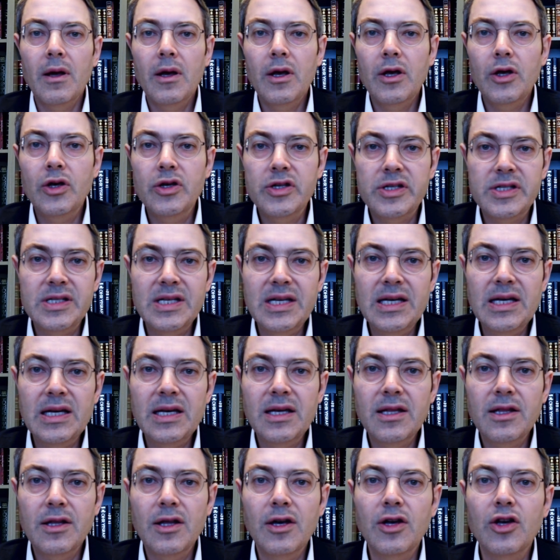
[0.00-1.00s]
You
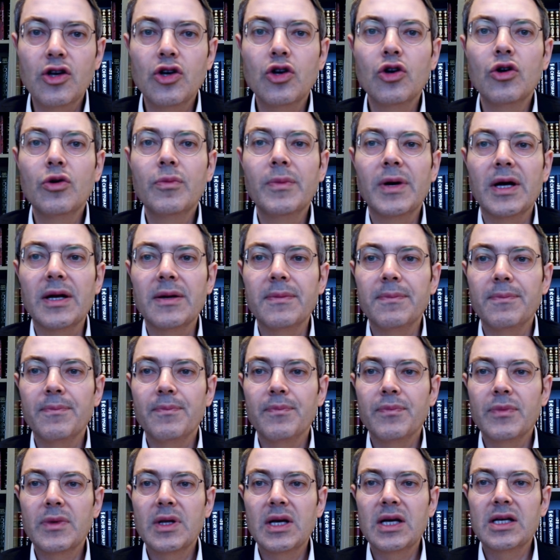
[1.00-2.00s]
see, the human
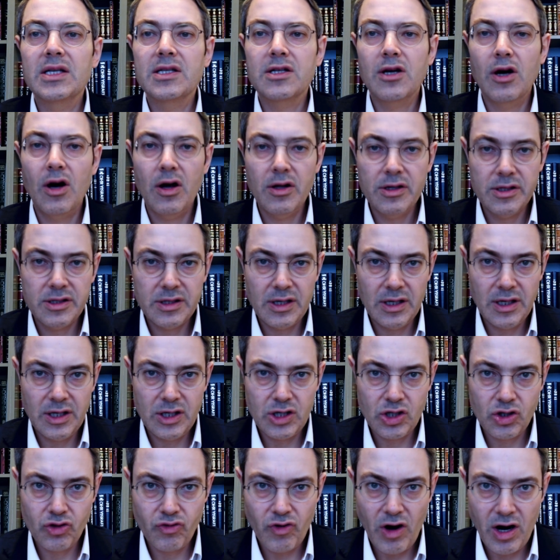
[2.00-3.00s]
is constantly
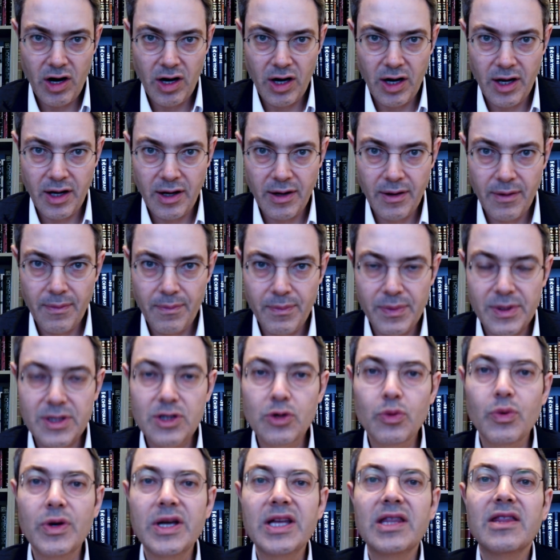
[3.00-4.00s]
struggling
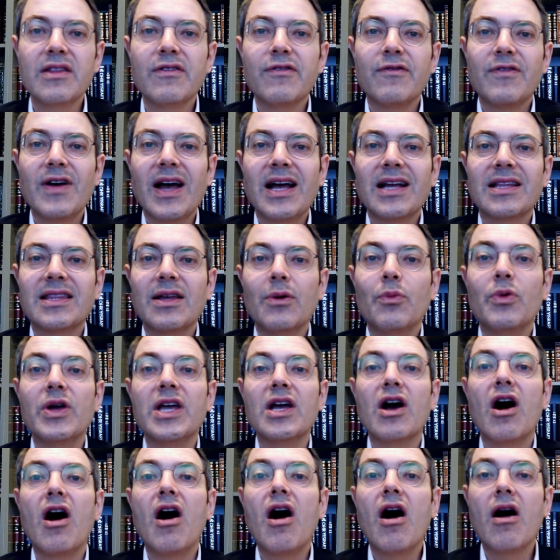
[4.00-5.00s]
between the fact that
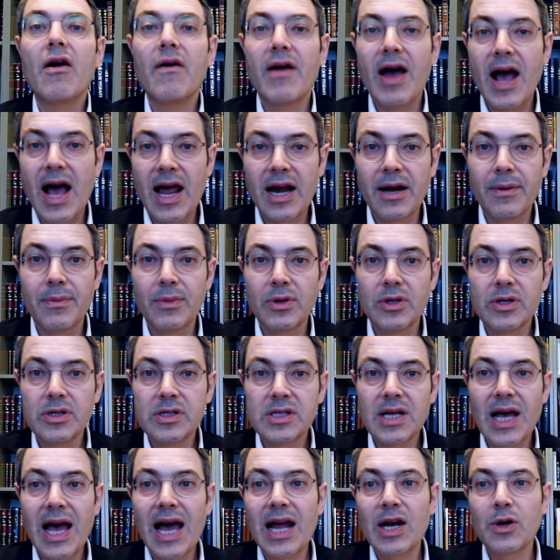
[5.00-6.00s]
we are
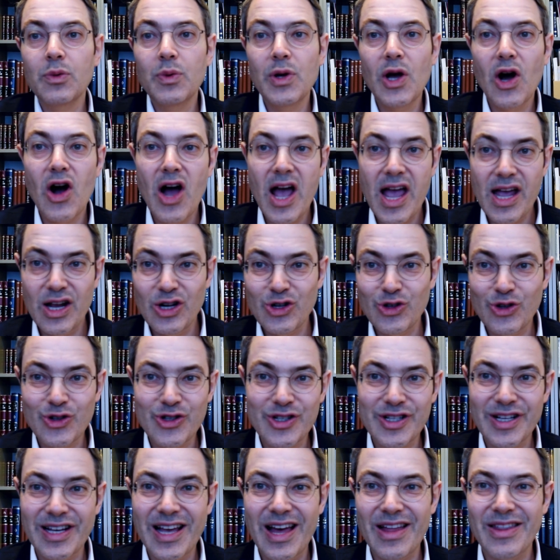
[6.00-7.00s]
animals and we are angels
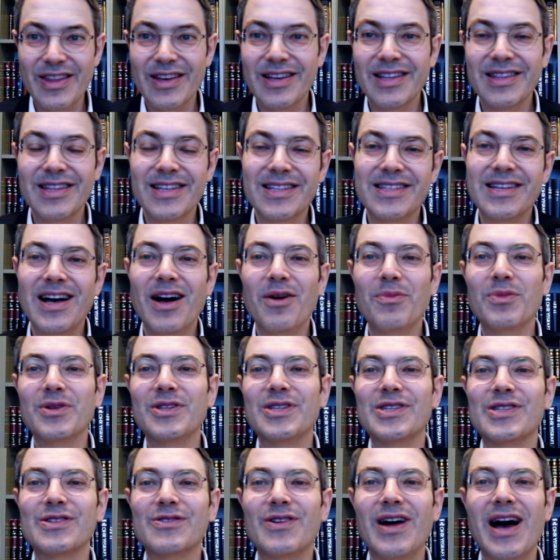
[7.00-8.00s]
together. The Talmud
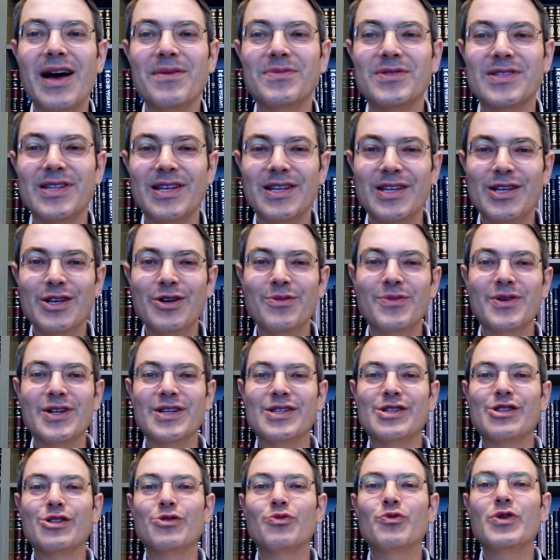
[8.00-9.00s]
describes a human
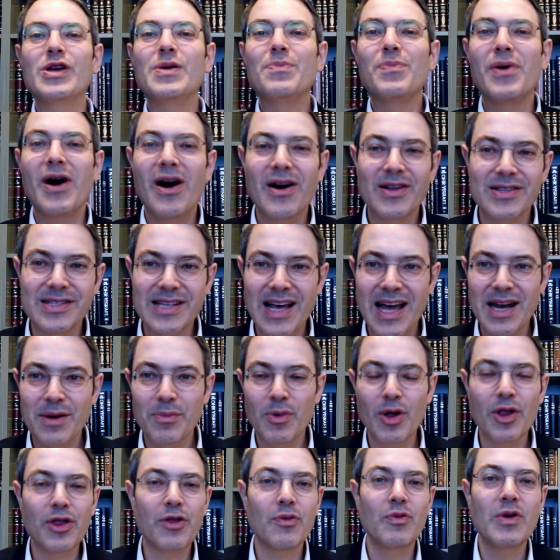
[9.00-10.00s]
as 3 parts
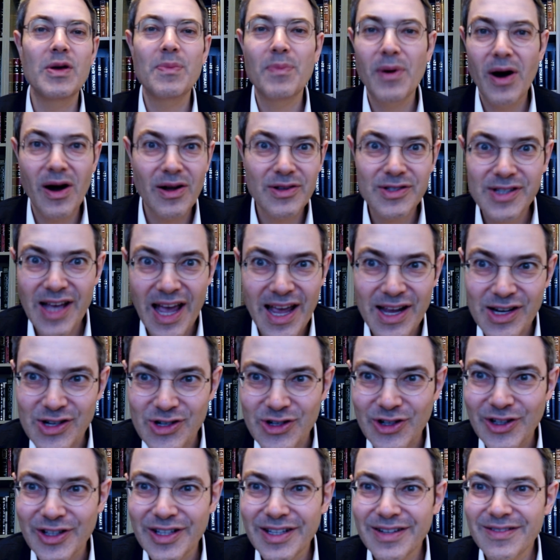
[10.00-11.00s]
animal, 3 parts
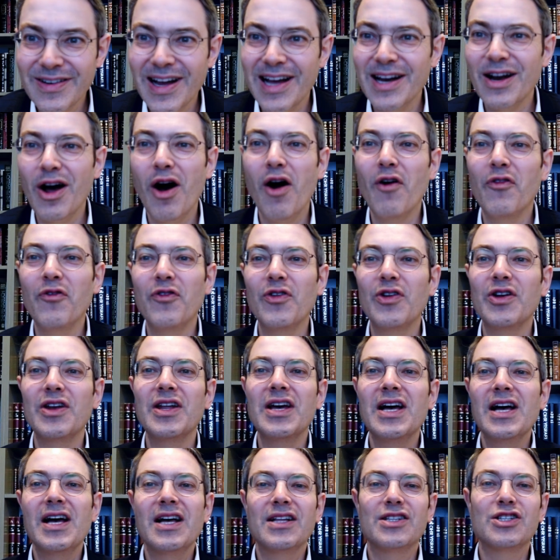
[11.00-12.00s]
angel. Right? And often
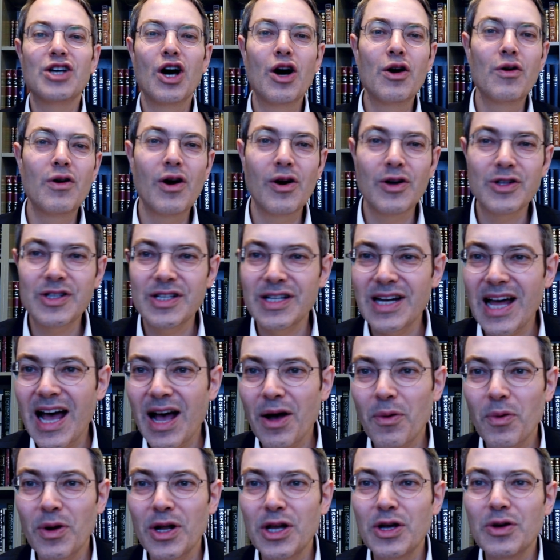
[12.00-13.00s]
Torah or
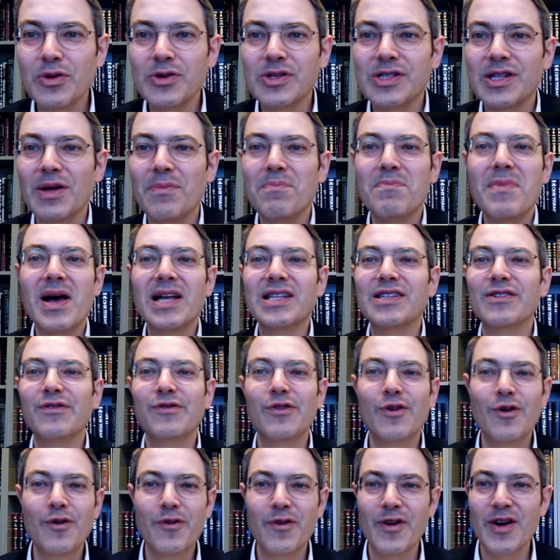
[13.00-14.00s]
Tanakh will use the
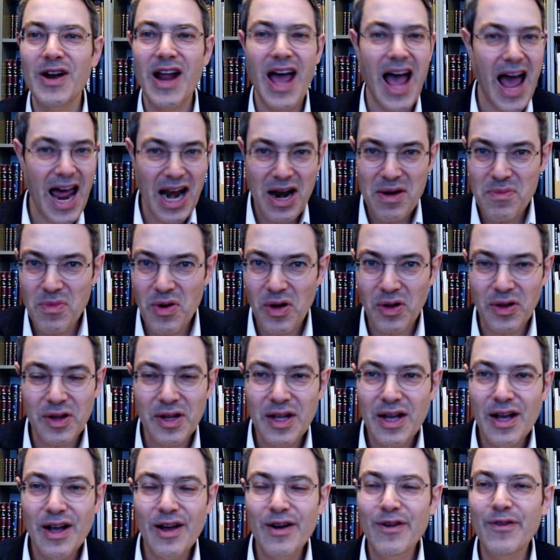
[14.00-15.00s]
metaphor for an animal
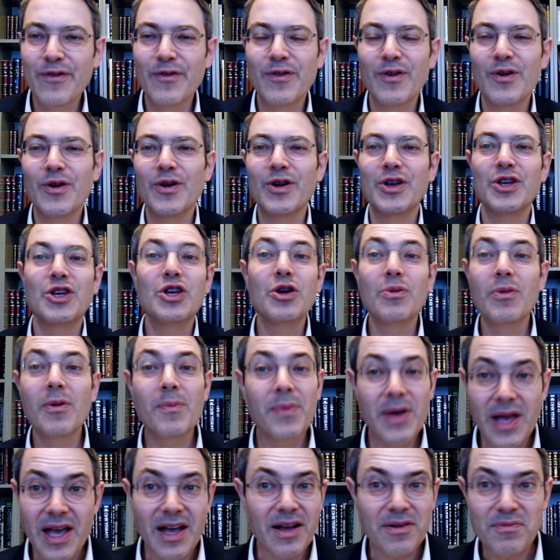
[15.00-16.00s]
for a human
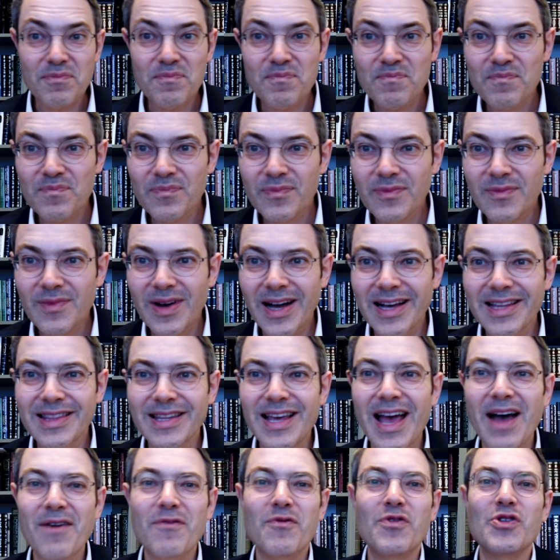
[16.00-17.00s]
being, right?
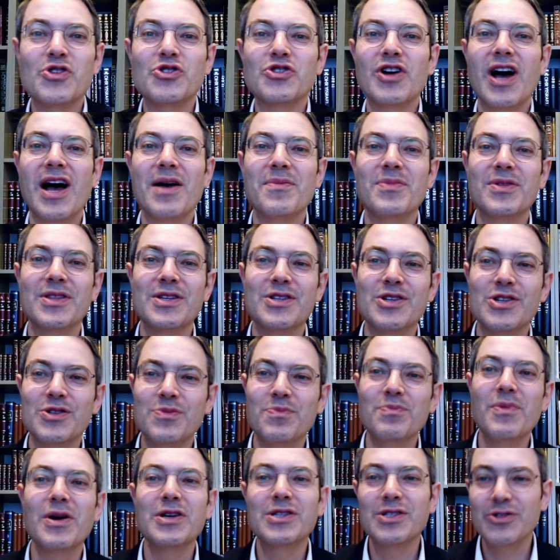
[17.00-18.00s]
Every tribe in the Jewish,
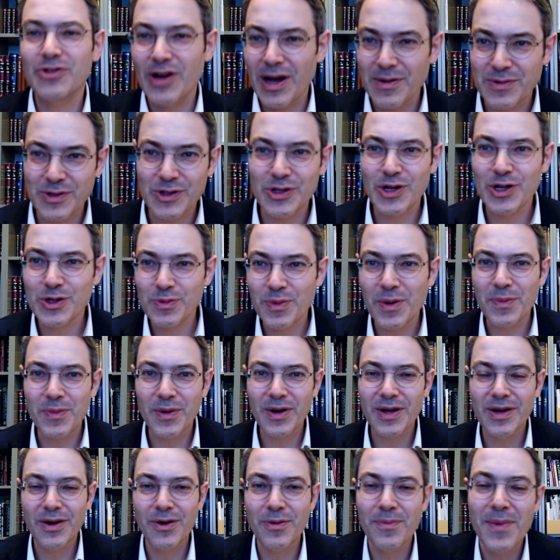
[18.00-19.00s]
most tribes in Jewish people,
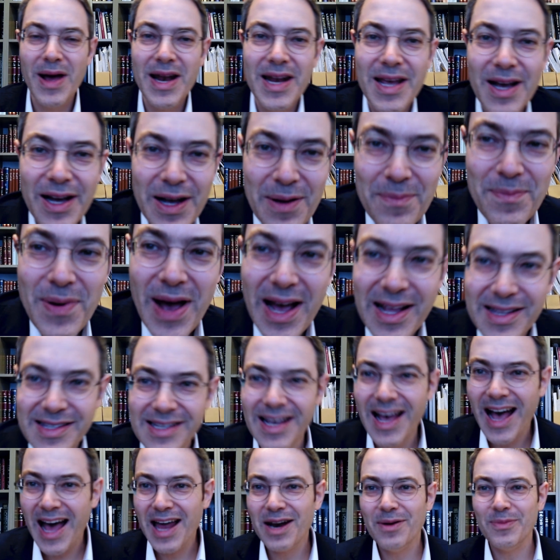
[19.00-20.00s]
or many, are compared
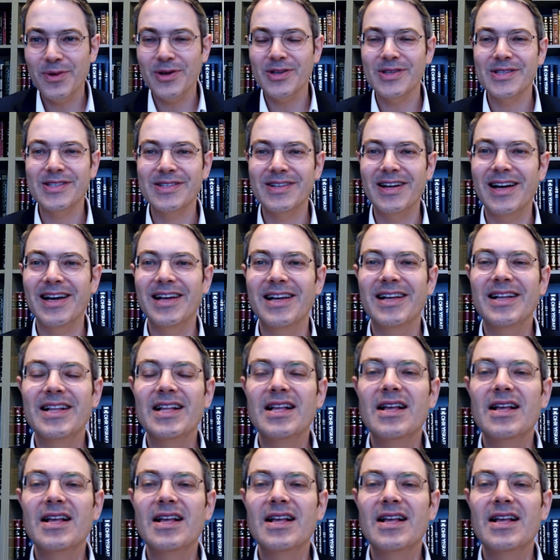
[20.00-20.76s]
to animals, right?